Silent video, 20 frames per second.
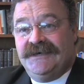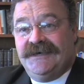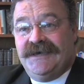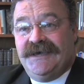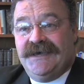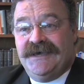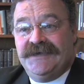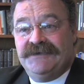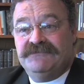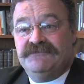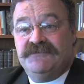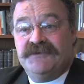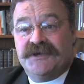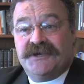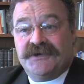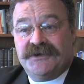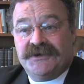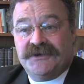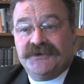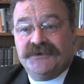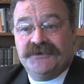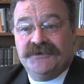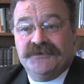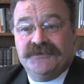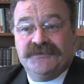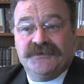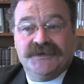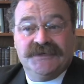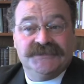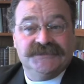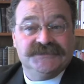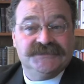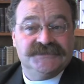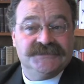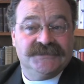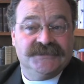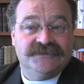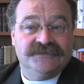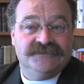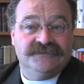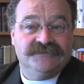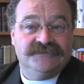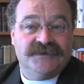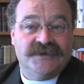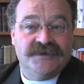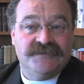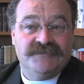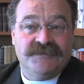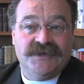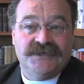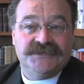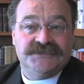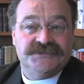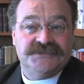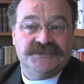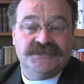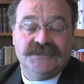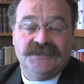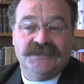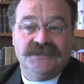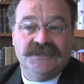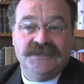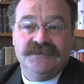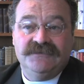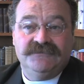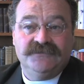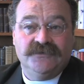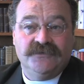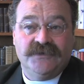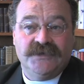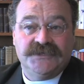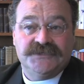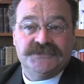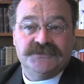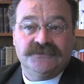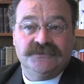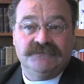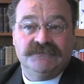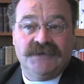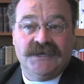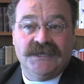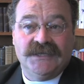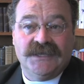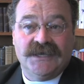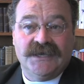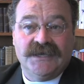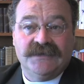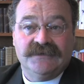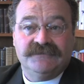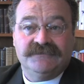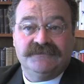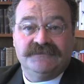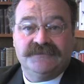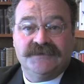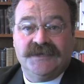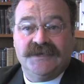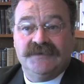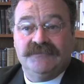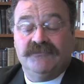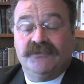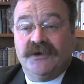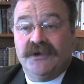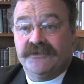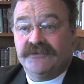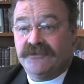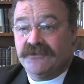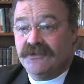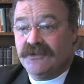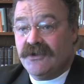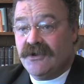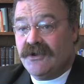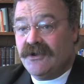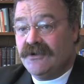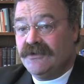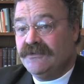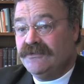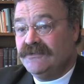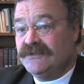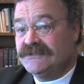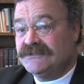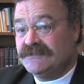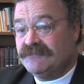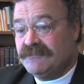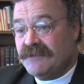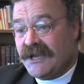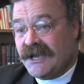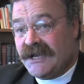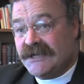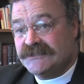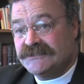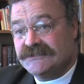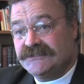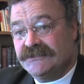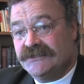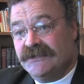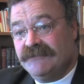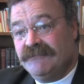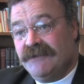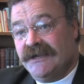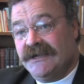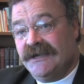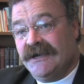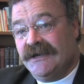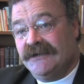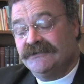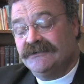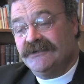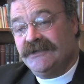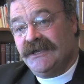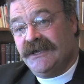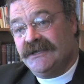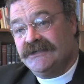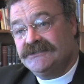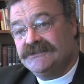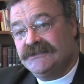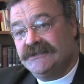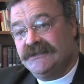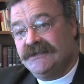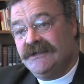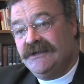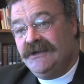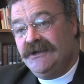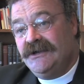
a vicar who was very much influential in my life, a brother-in-law who was a pastor at my congregation.